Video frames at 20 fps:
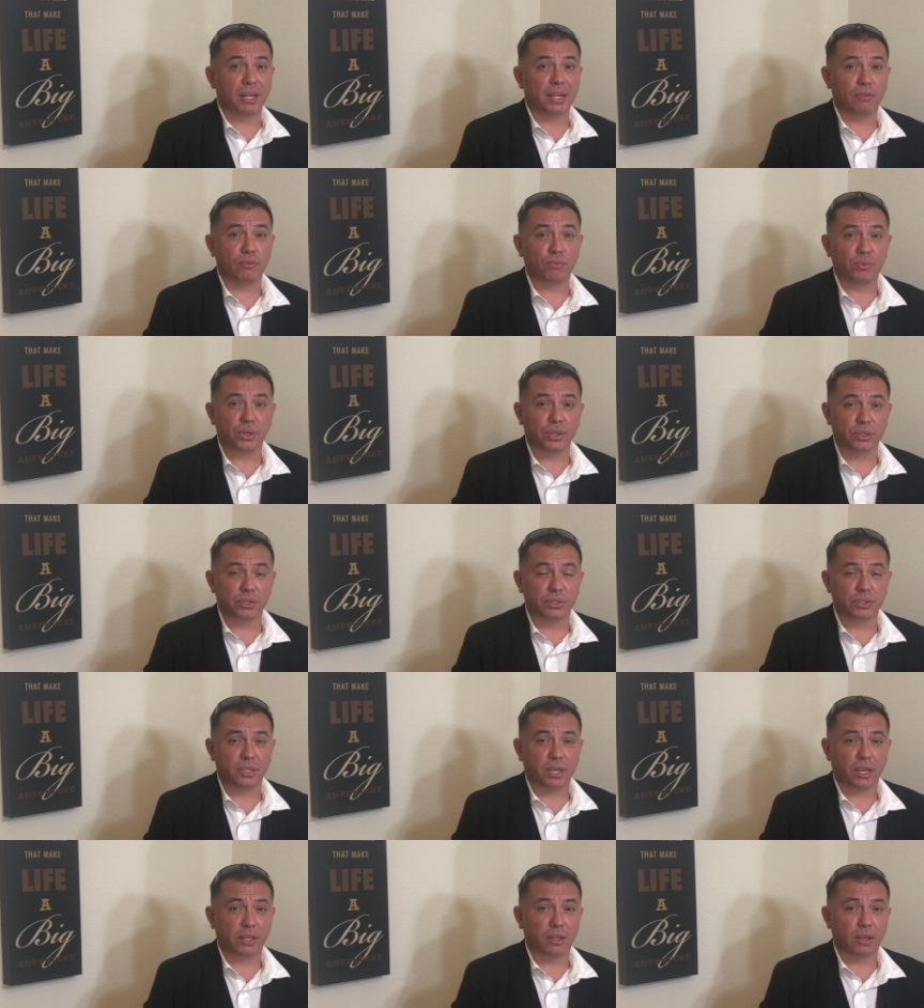the real
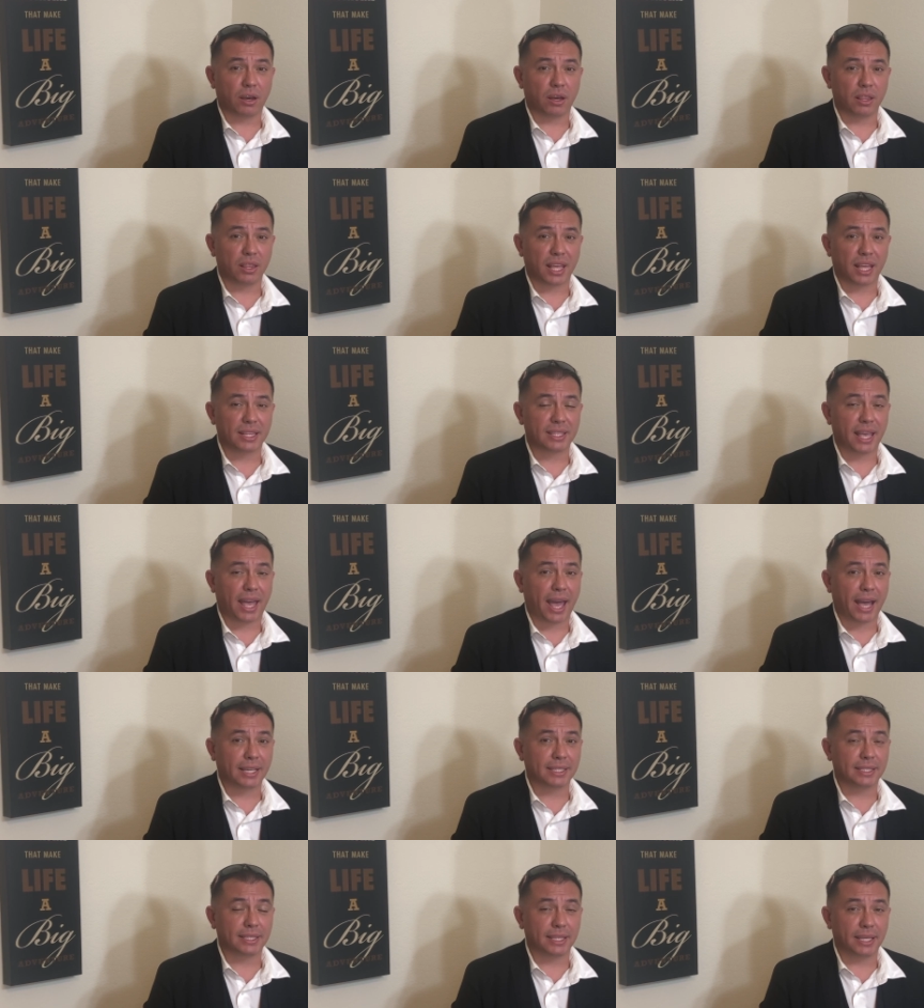estate on that
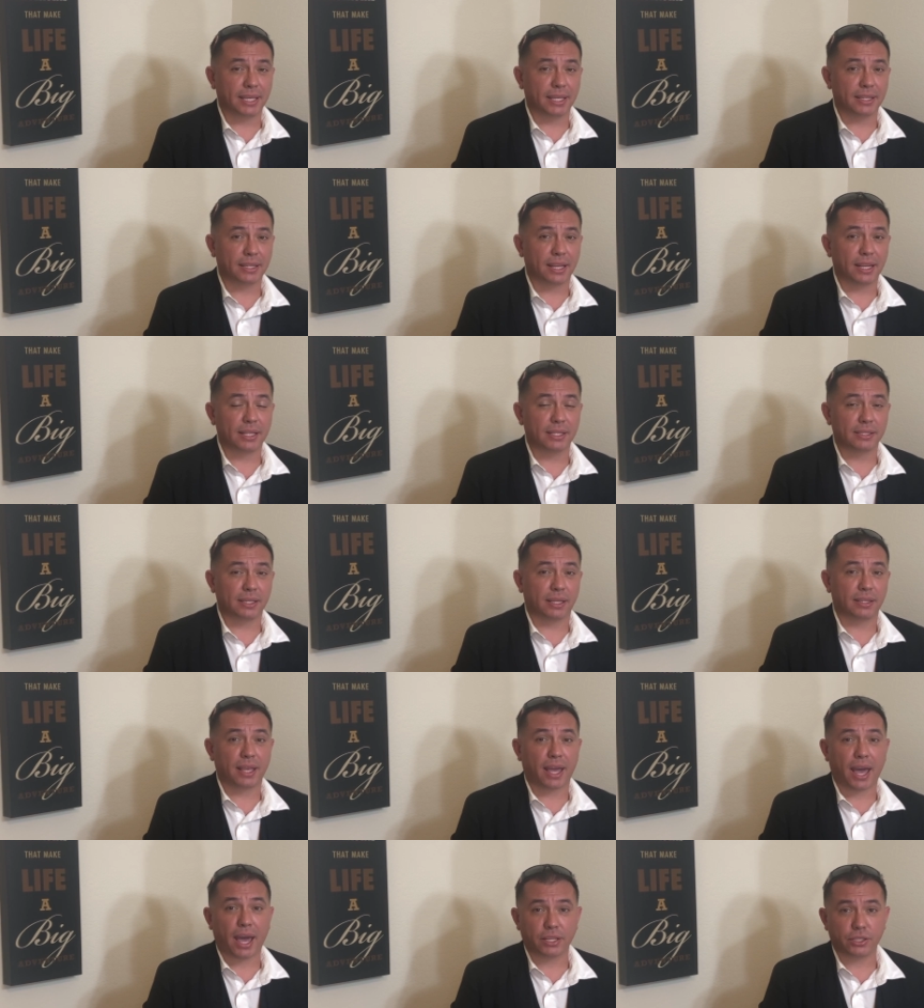tax lien that it's
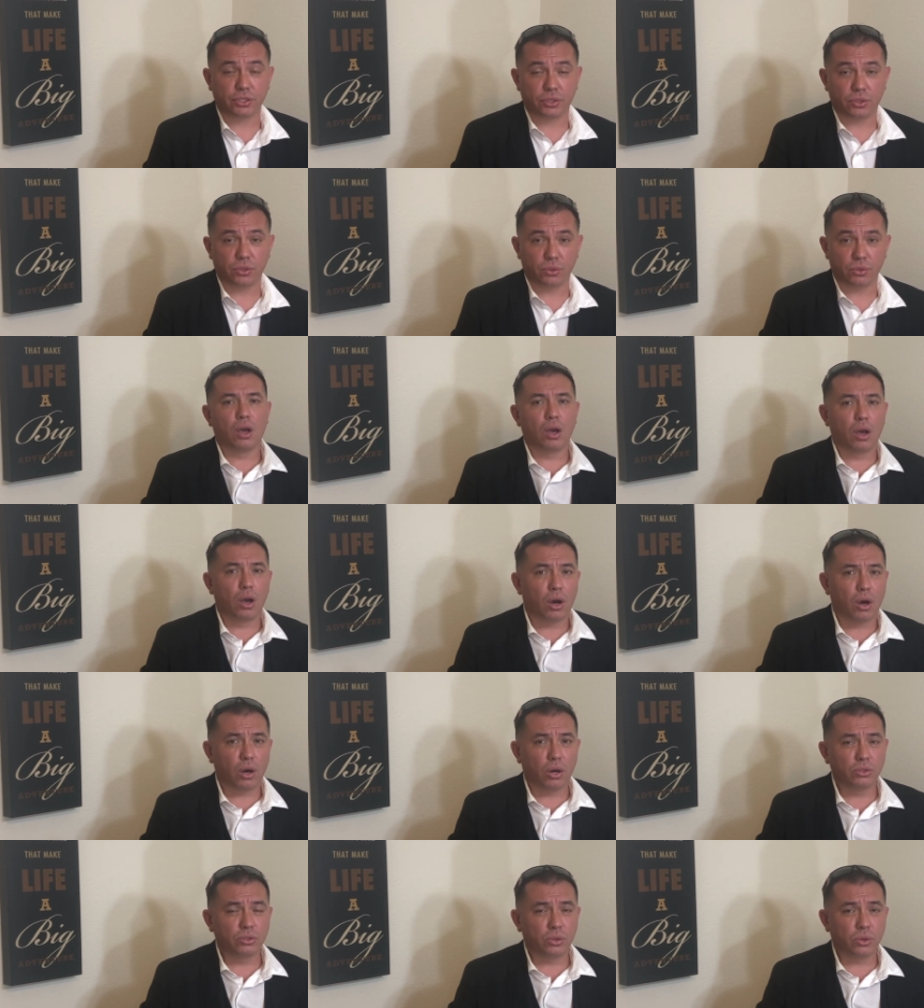attached to.
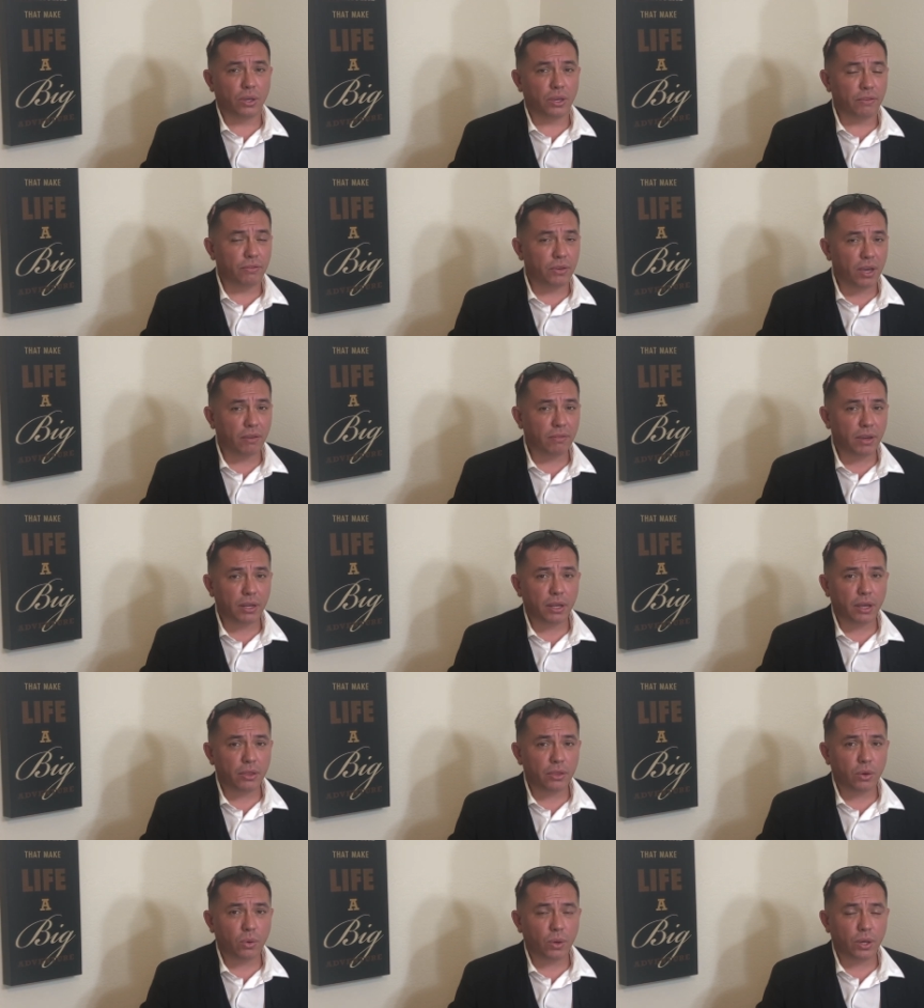Also, if you have any
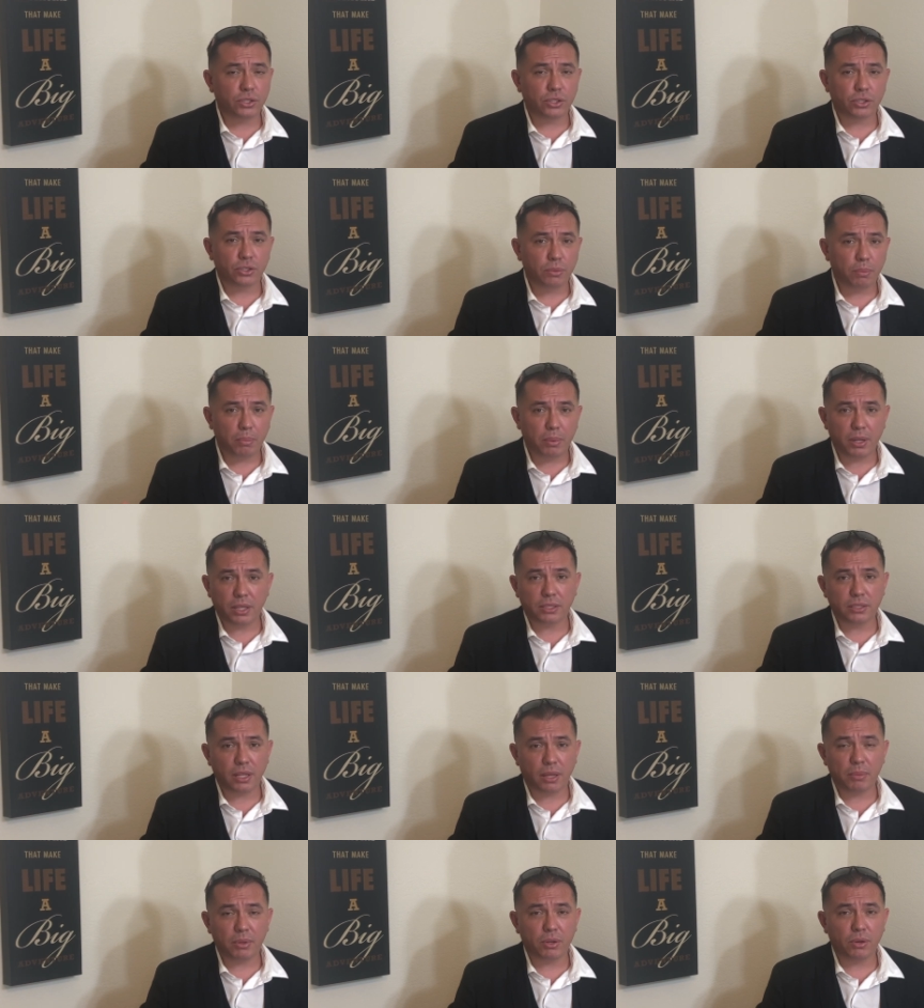other questions, please
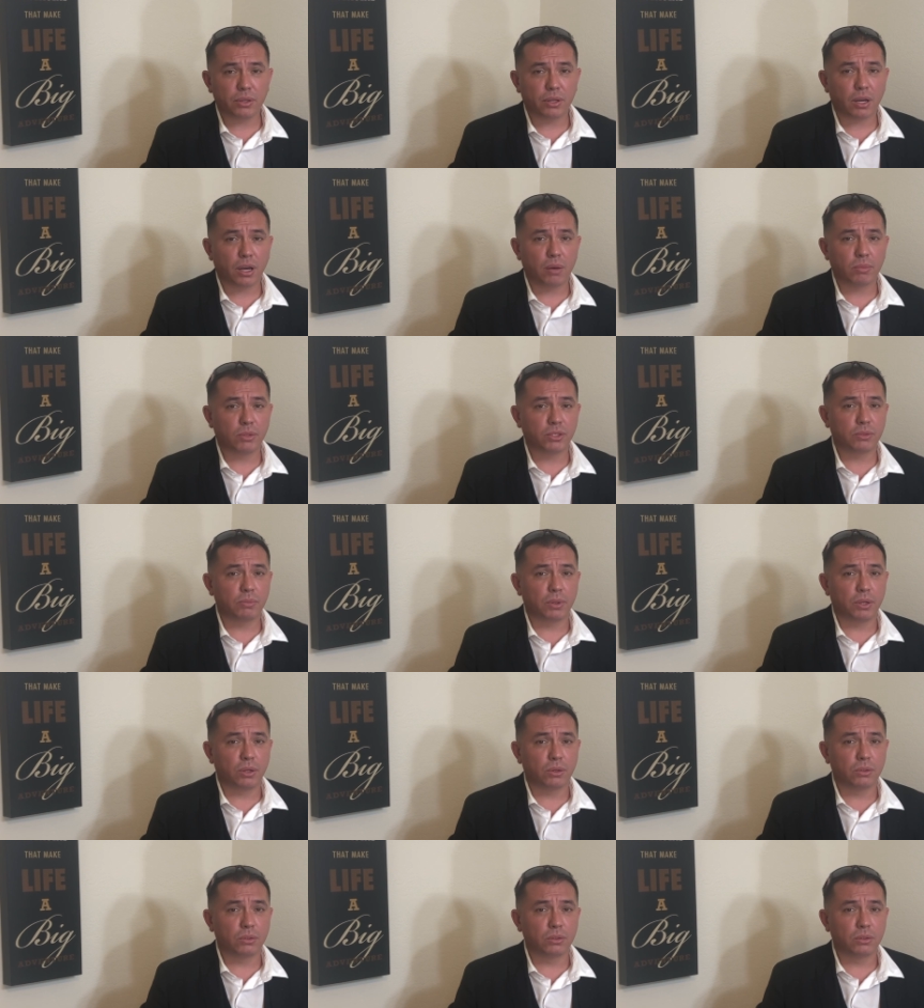let me know in the comments
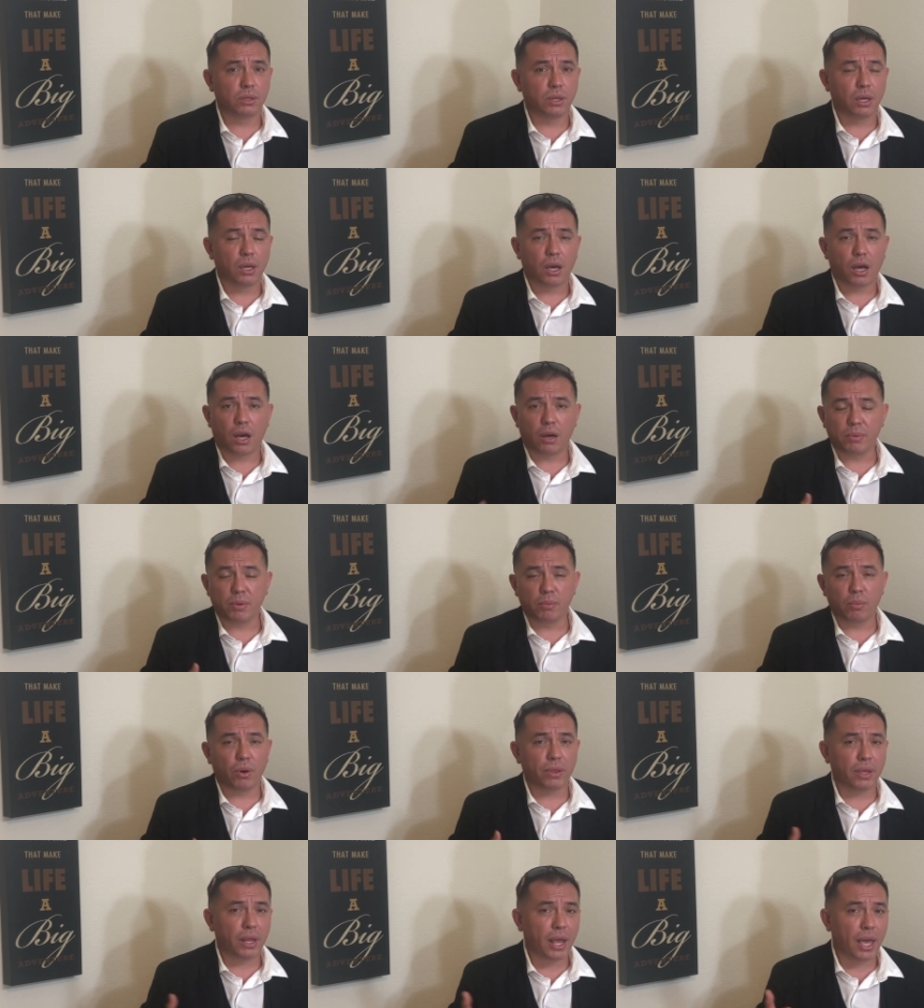below. I'll be
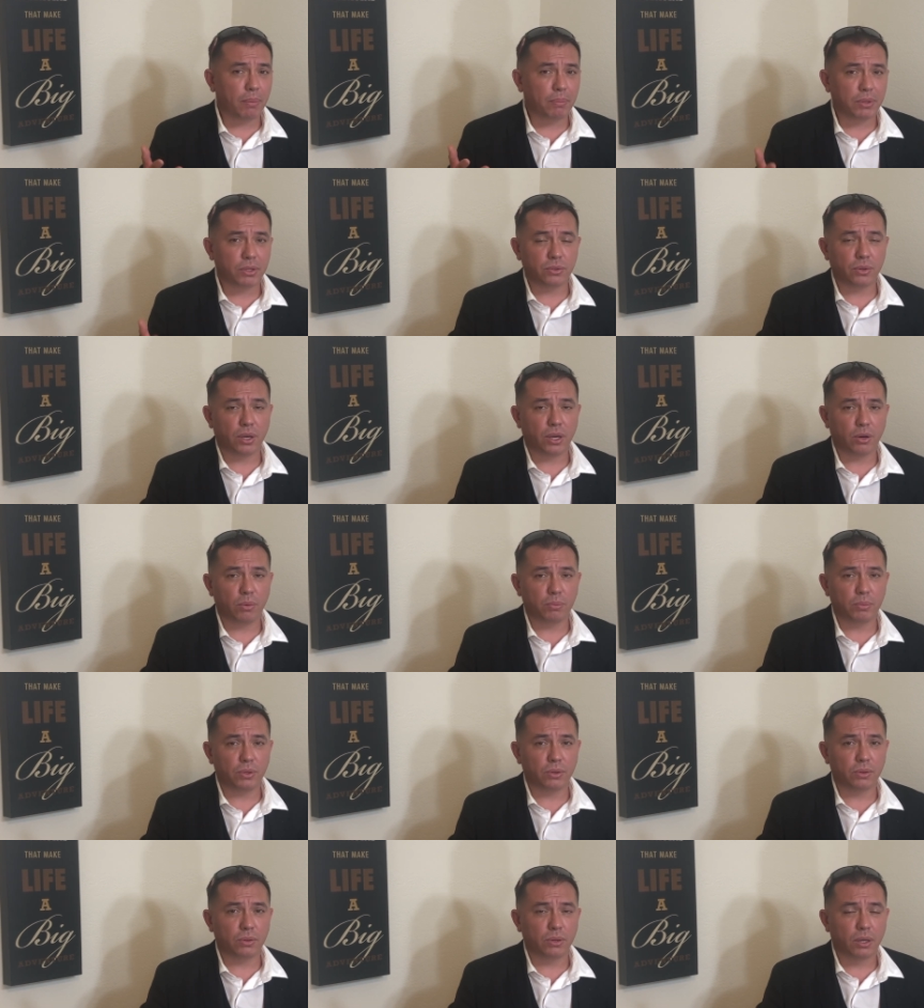more than happy to help
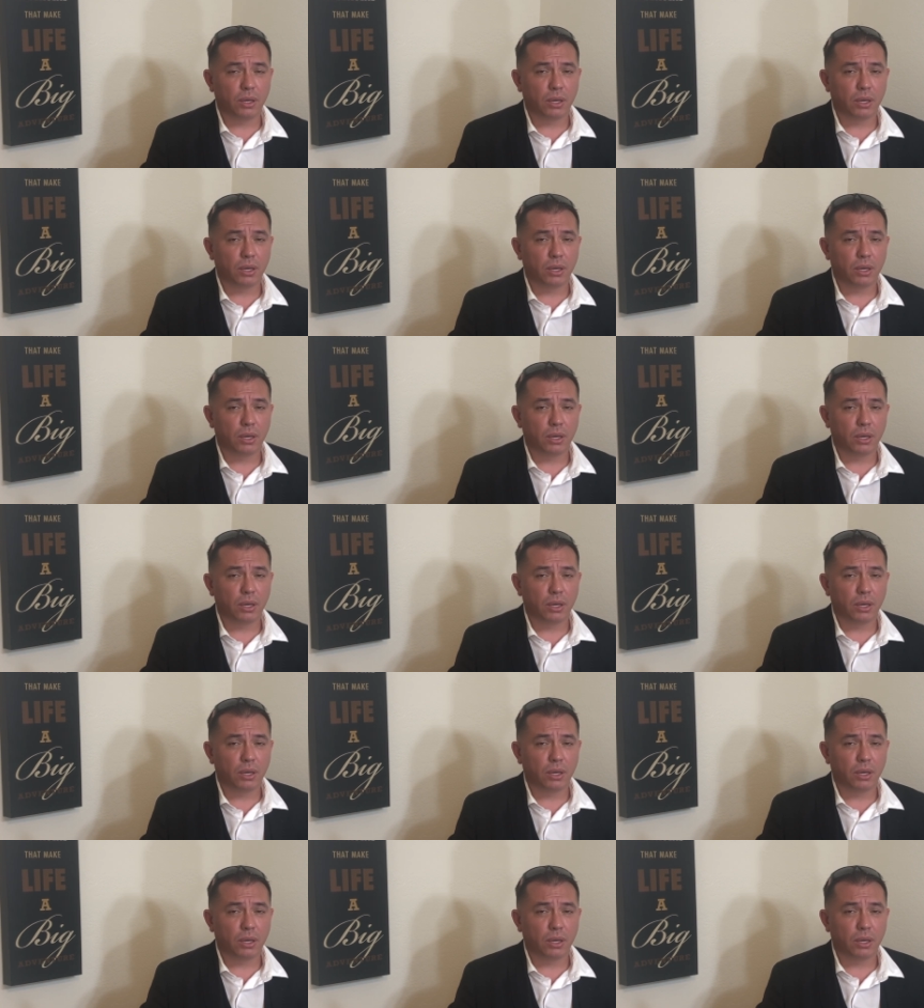you.